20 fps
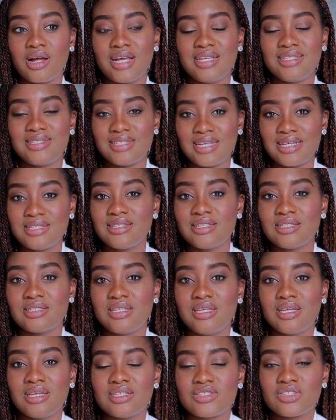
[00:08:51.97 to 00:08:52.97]

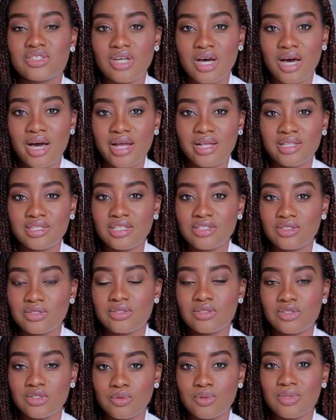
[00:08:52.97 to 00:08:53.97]
identity is tied into
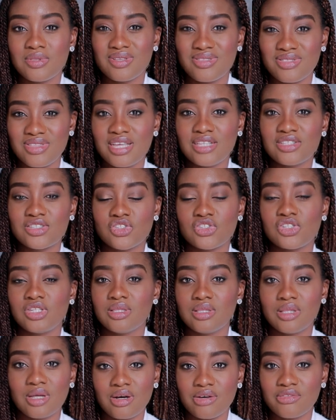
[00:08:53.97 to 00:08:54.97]
doing the things she
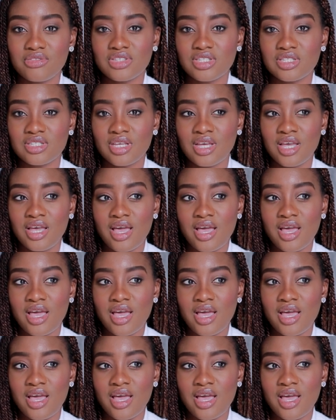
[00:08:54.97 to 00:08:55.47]
loves.